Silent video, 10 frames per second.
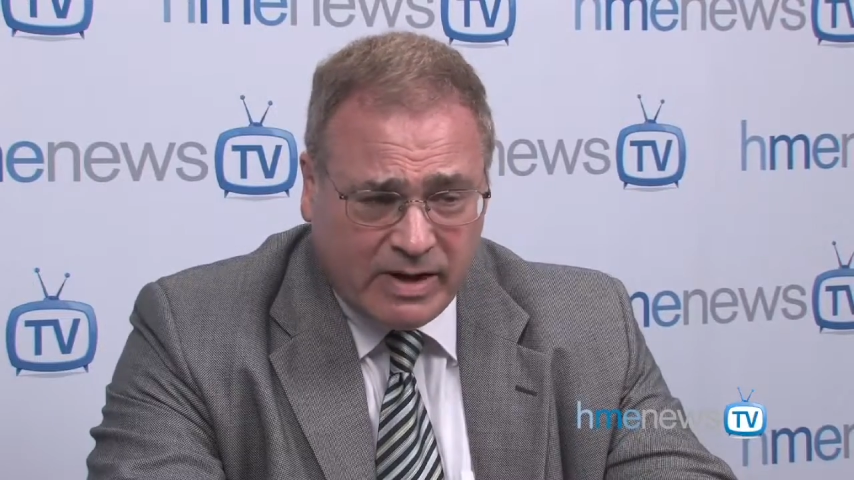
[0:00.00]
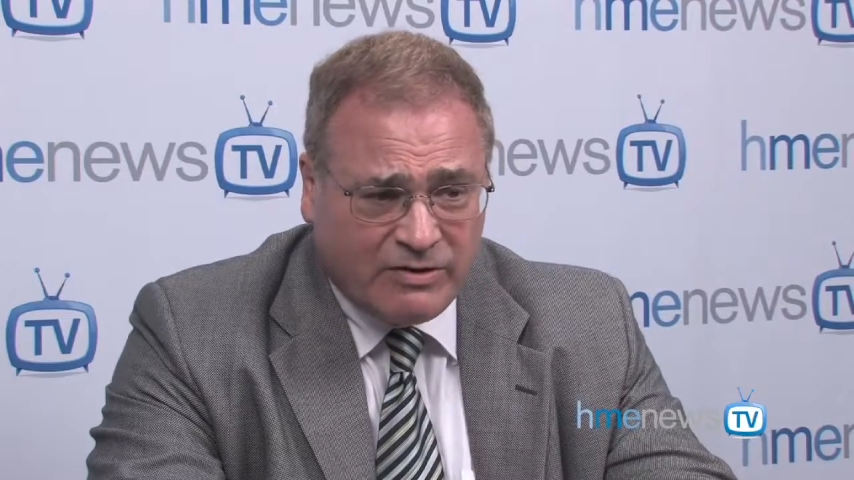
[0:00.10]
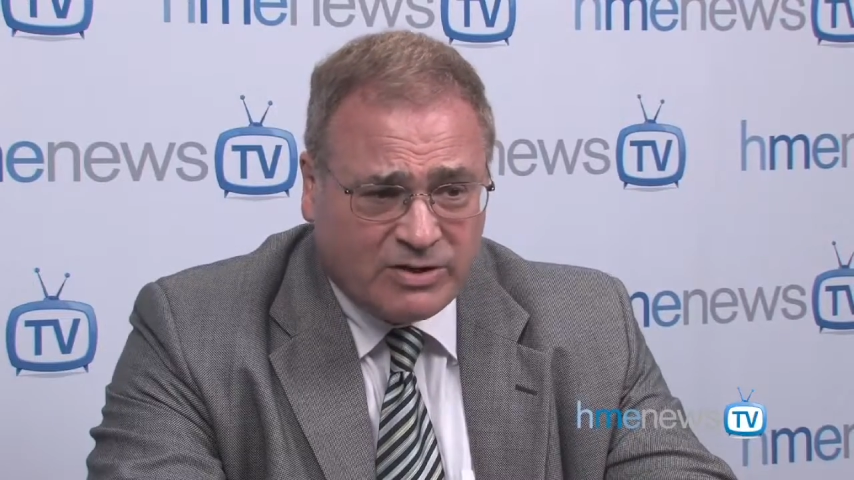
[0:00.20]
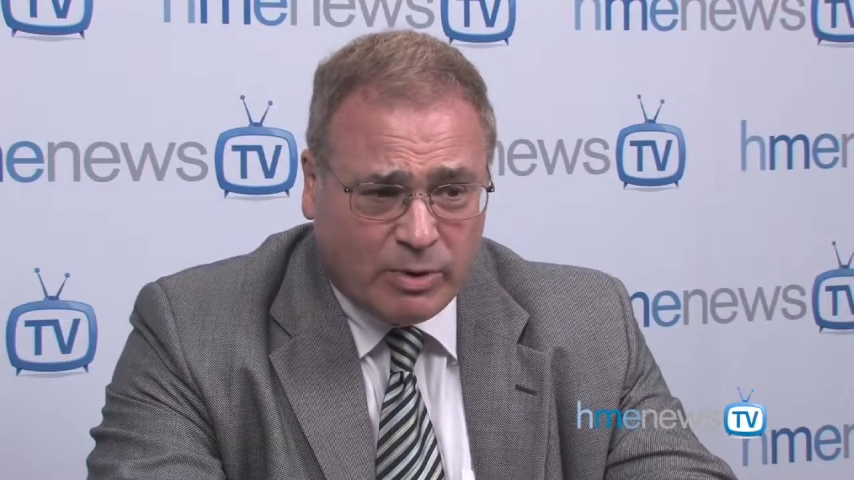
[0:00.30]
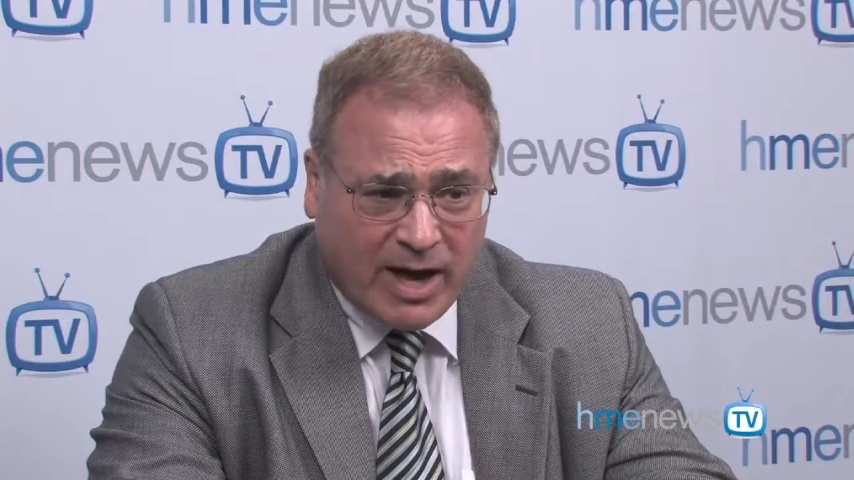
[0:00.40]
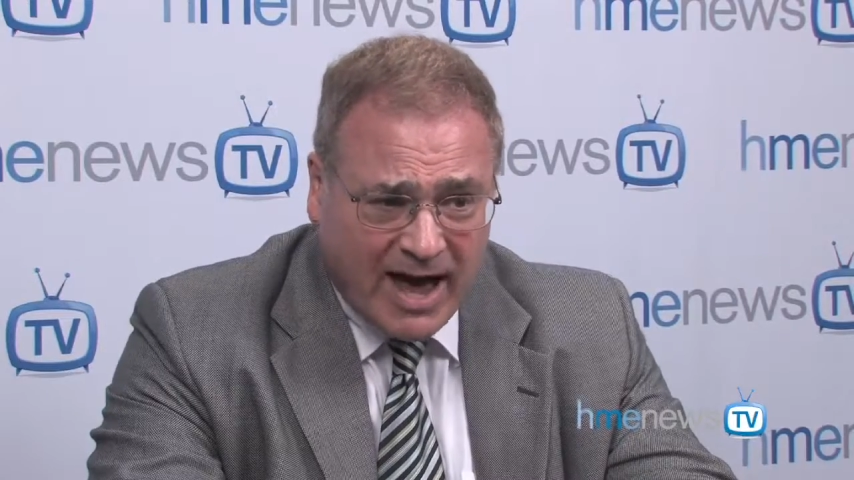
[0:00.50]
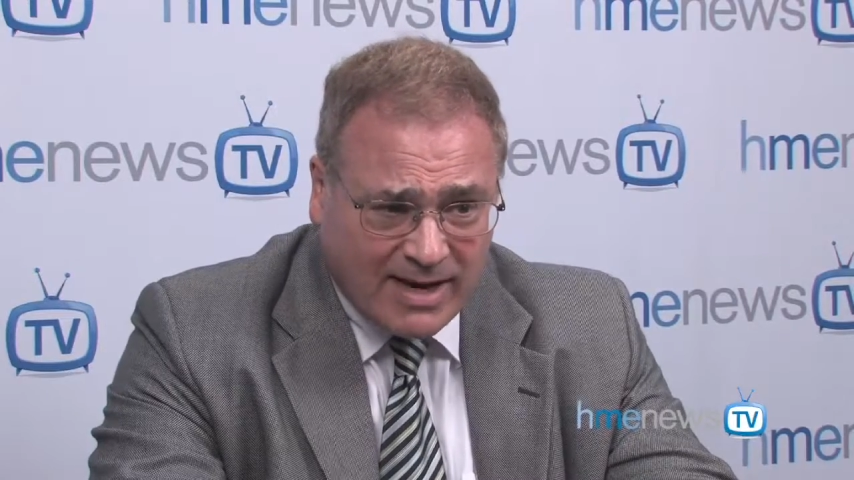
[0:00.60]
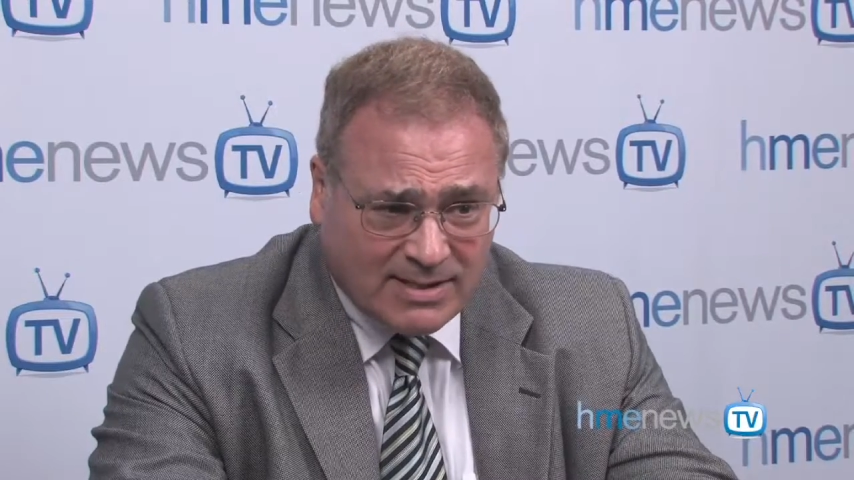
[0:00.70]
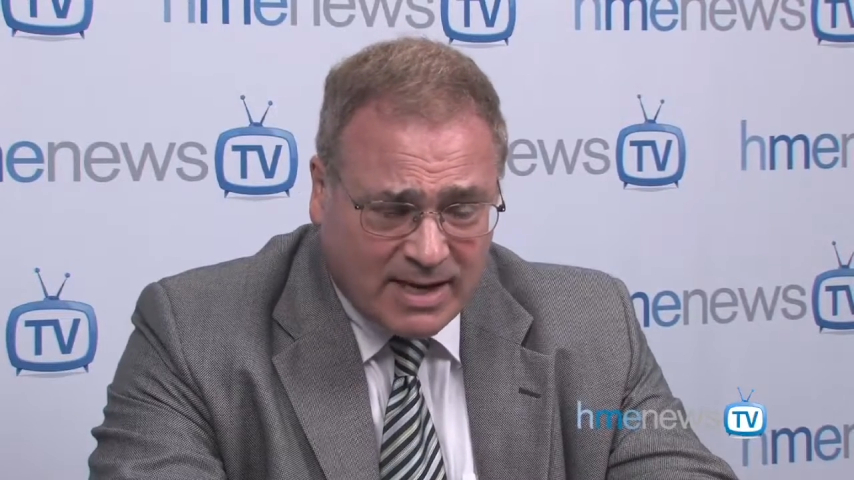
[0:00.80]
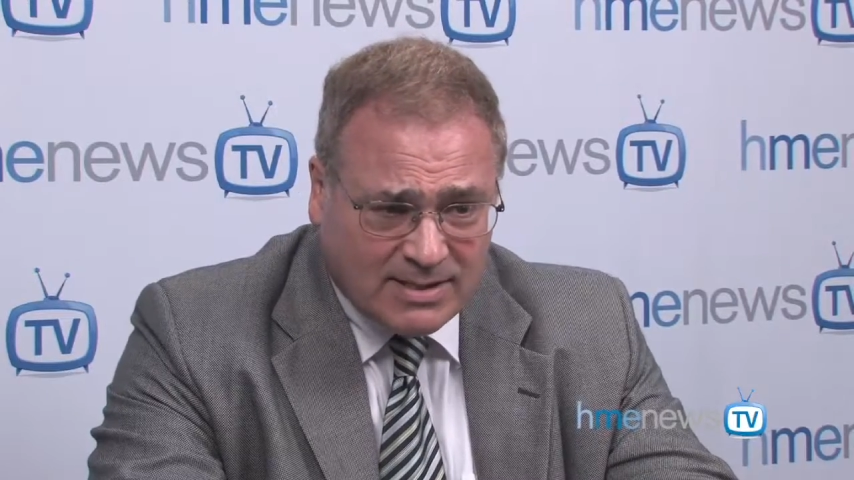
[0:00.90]
They just want
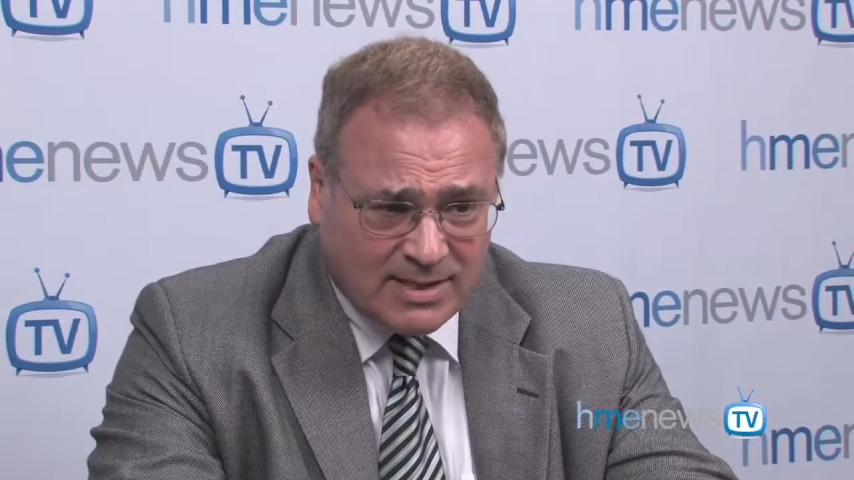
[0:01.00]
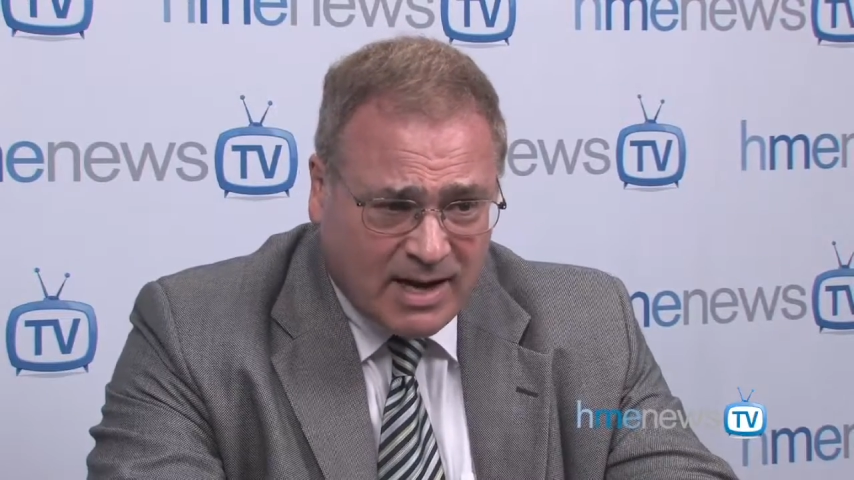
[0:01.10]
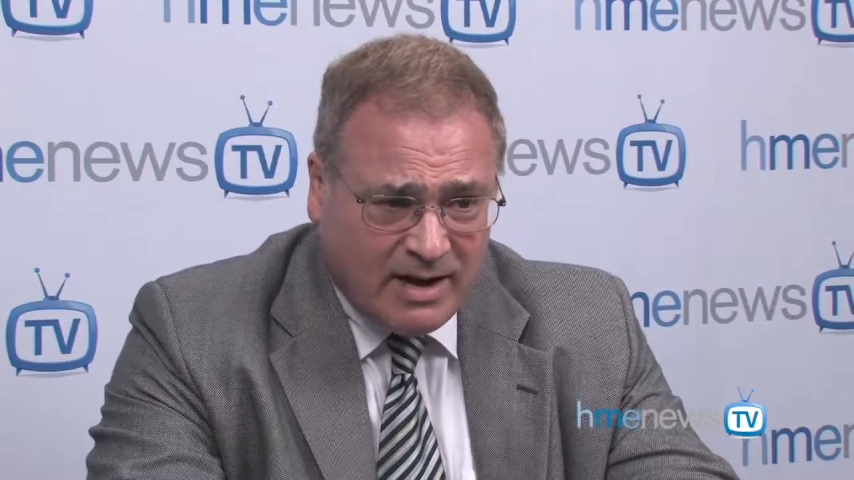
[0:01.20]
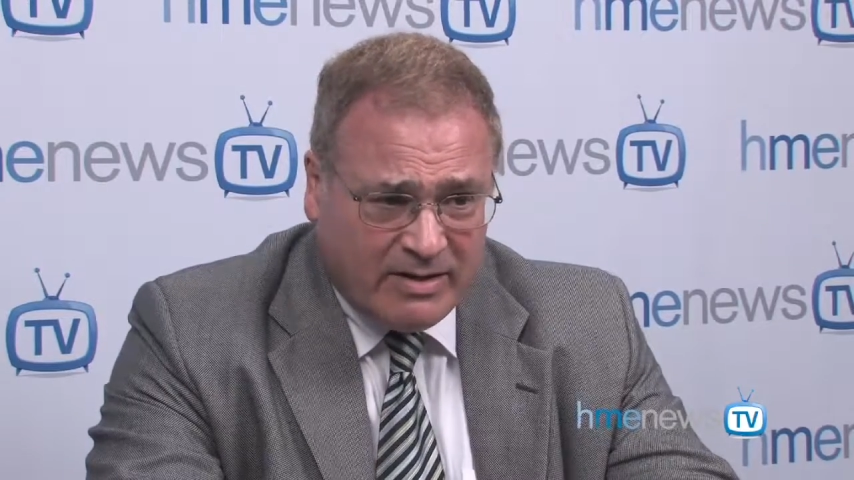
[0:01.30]
access,